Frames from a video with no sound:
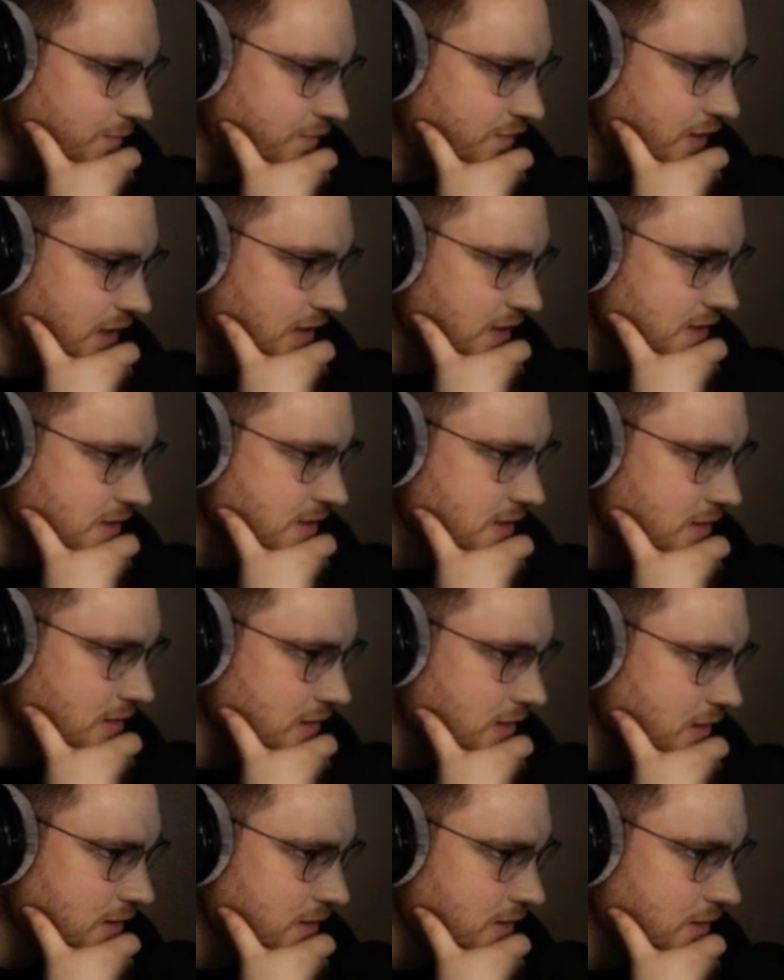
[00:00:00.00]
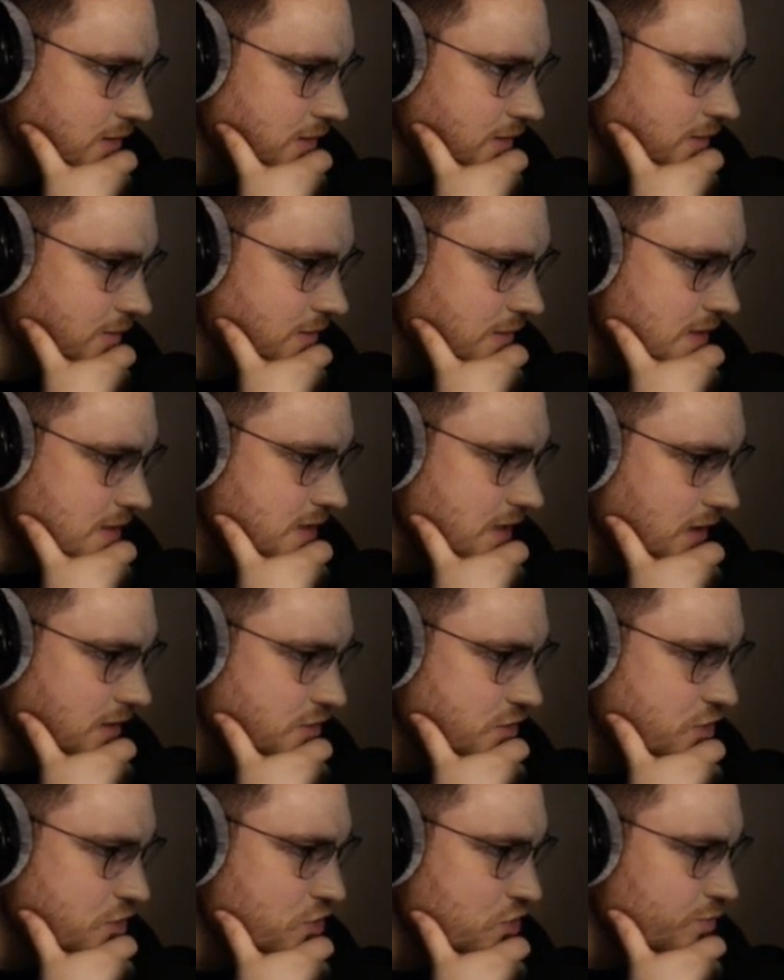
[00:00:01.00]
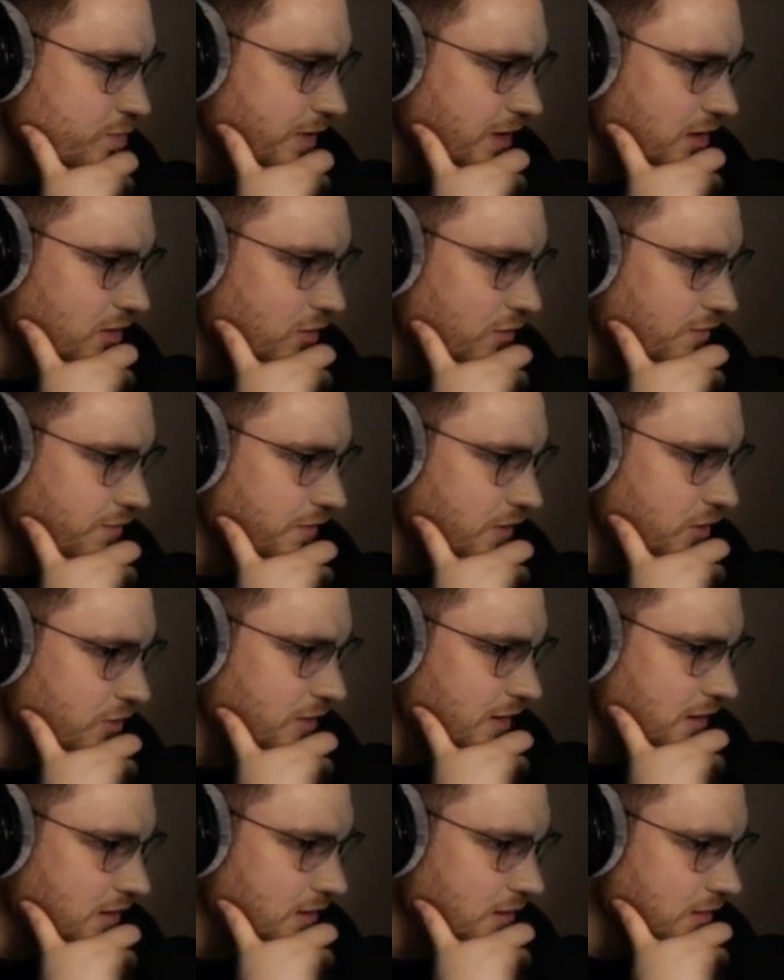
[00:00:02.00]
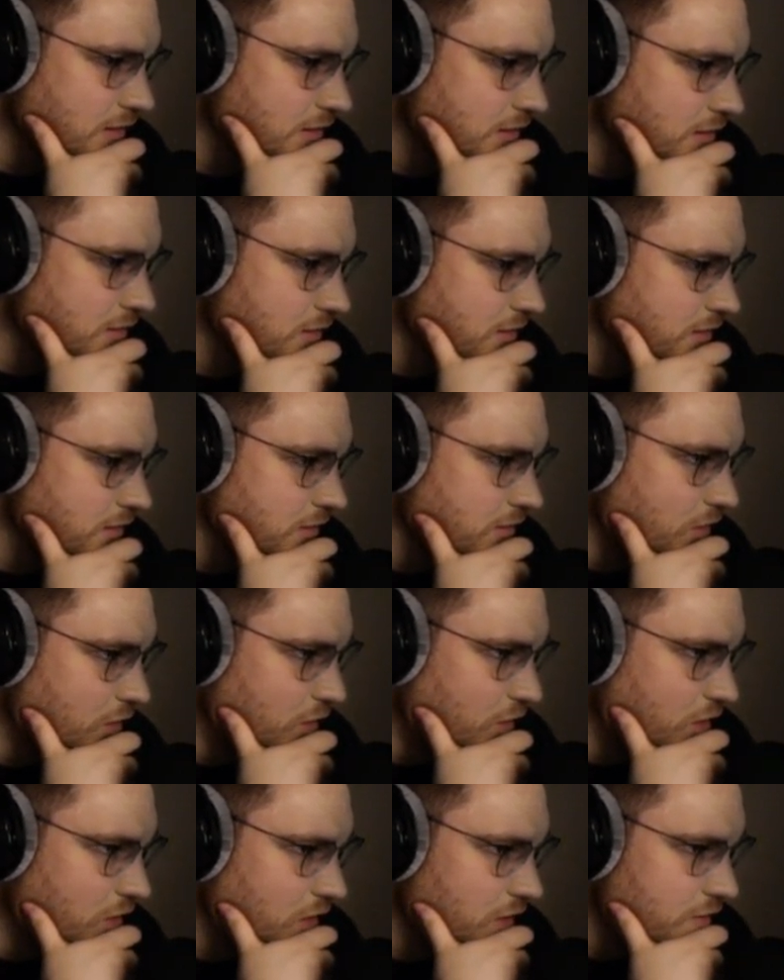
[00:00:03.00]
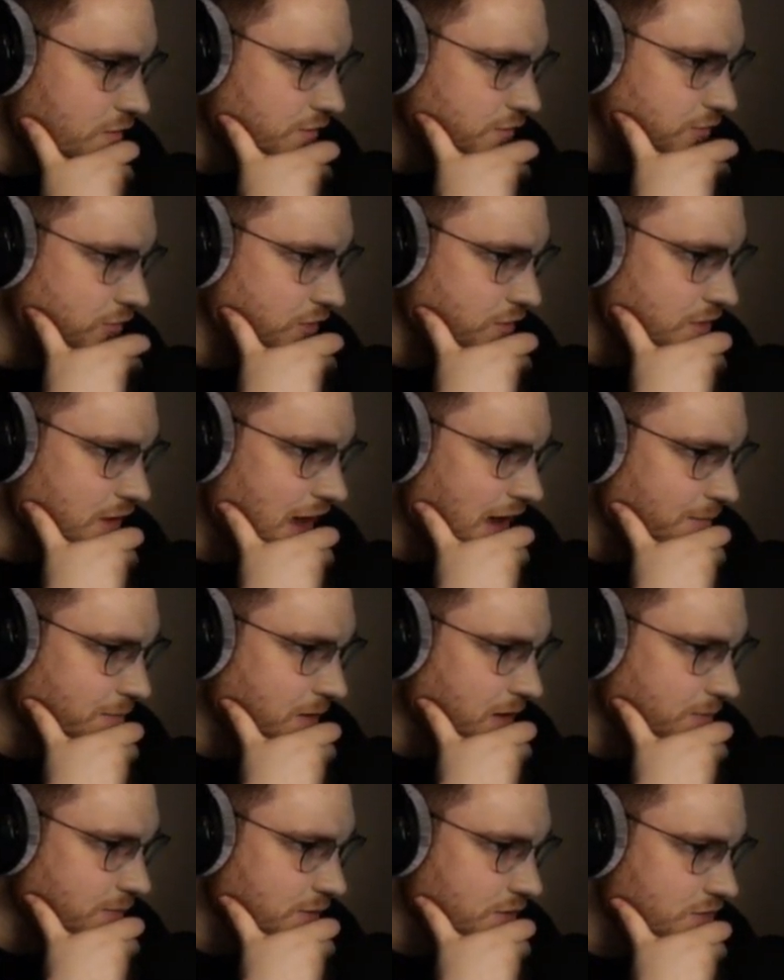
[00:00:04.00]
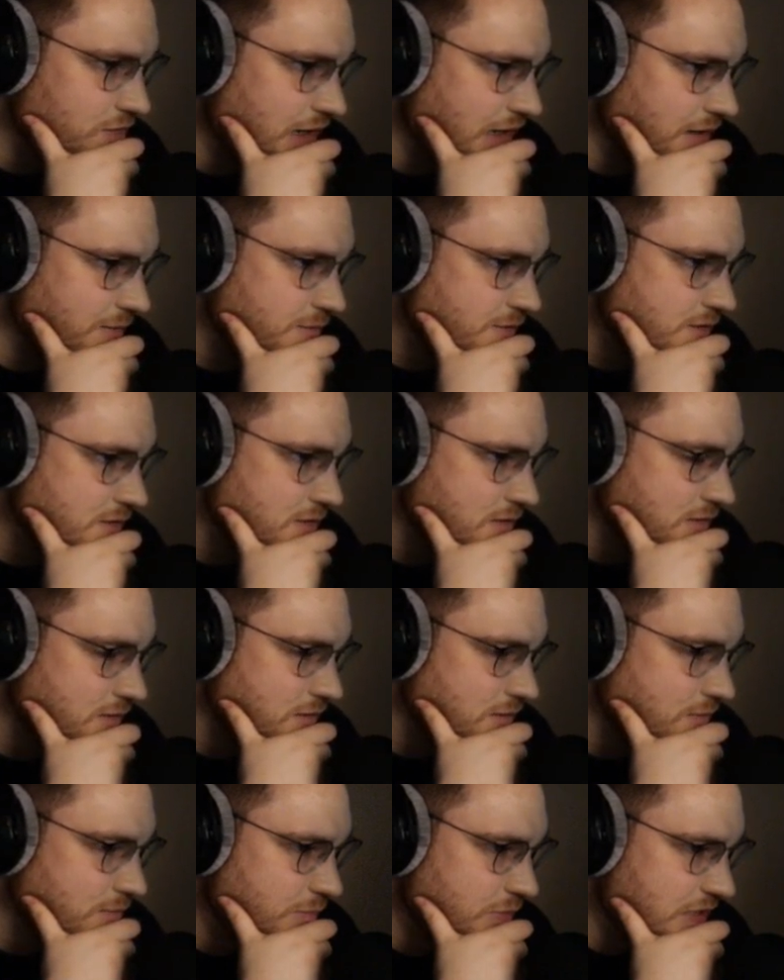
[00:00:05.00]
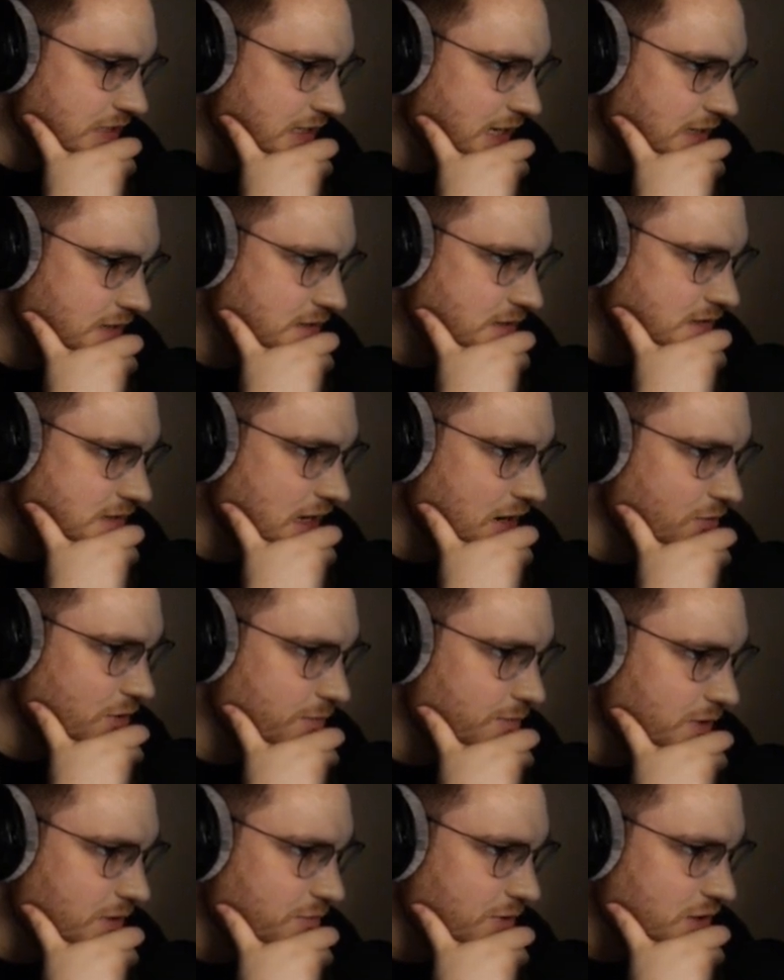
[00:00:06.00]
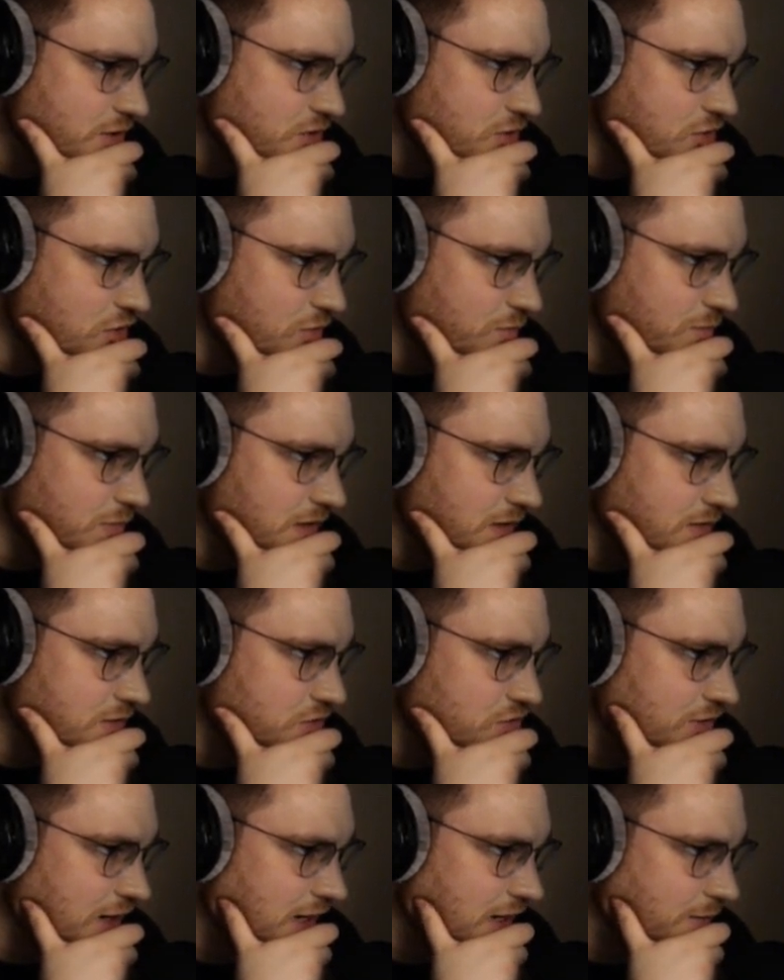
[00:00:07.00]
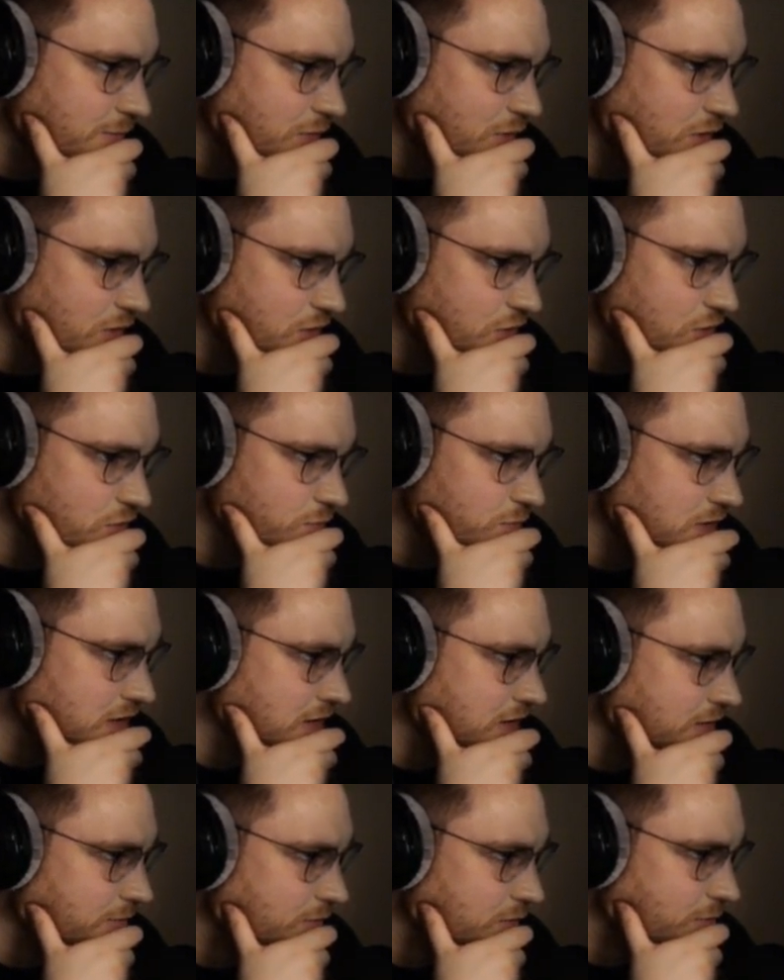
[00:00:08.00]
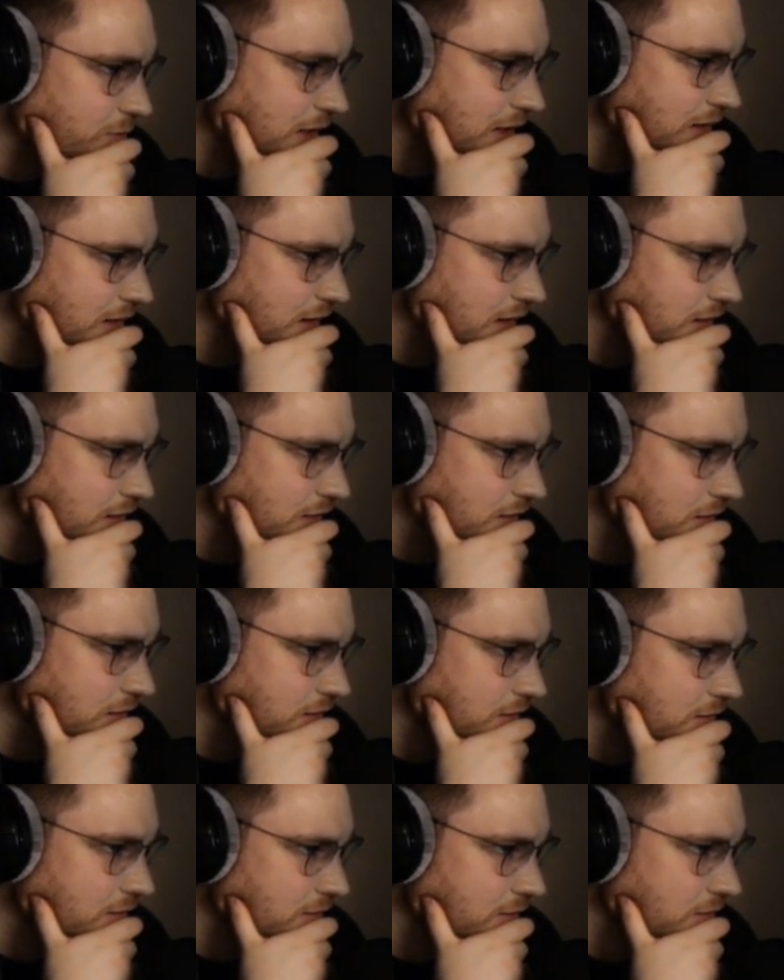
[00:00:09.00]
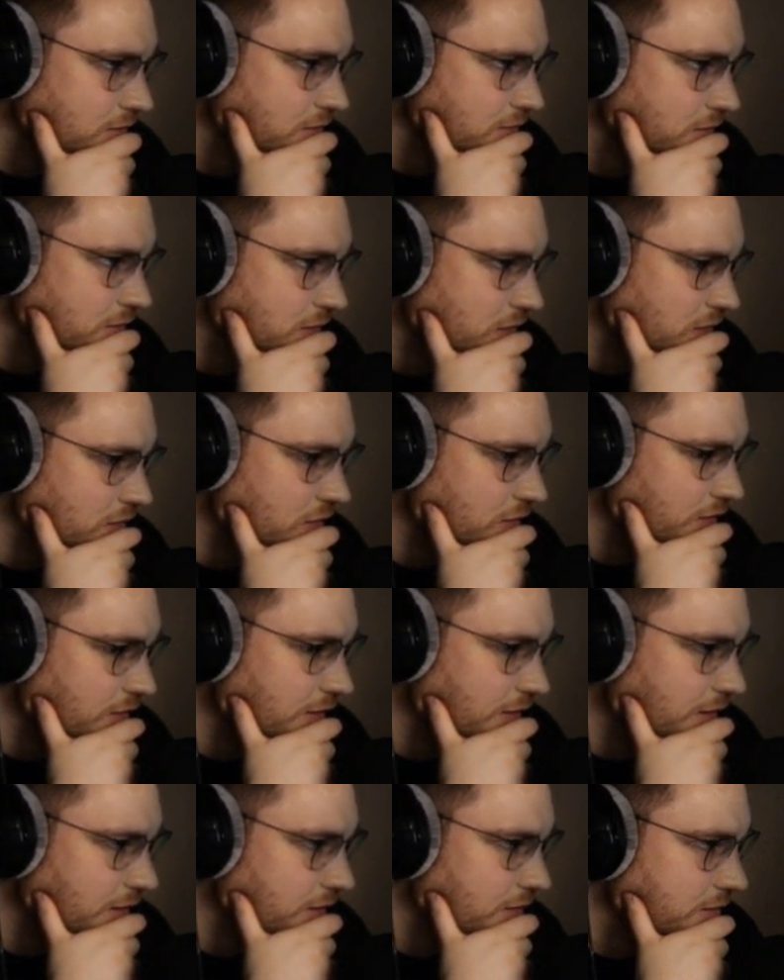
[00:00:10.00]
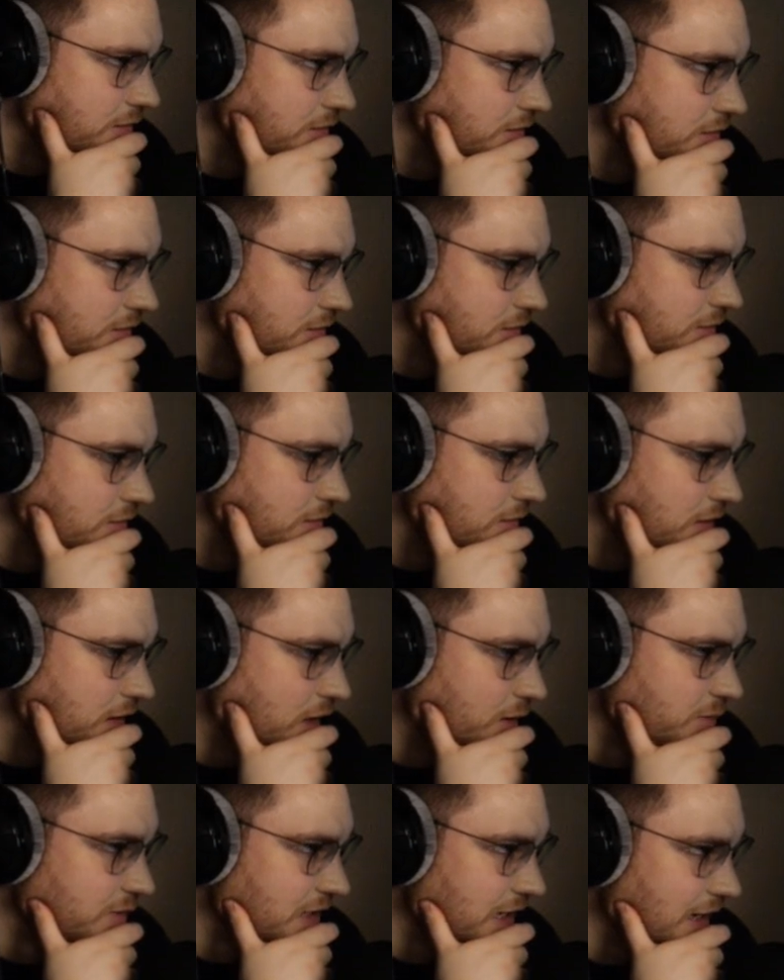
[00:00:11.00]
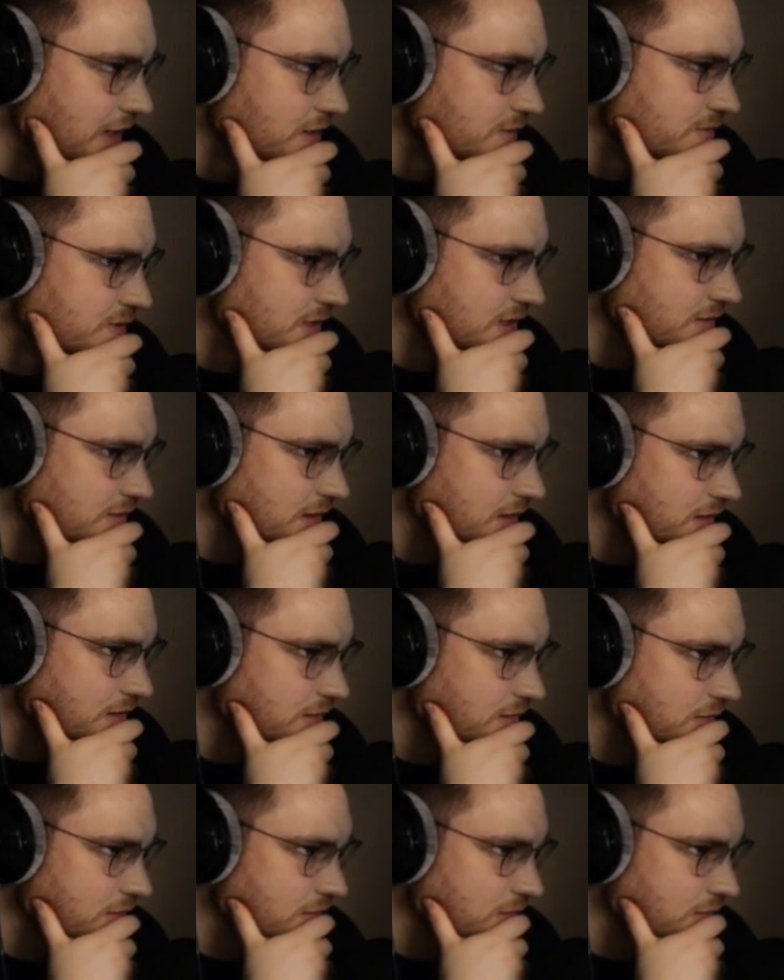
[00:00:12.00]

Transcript: up fellas. These are super low float, all for the upcoming trade ups. P90 Scarab B Rush could be a trade up or could be the number one. Lol. How many items are in there?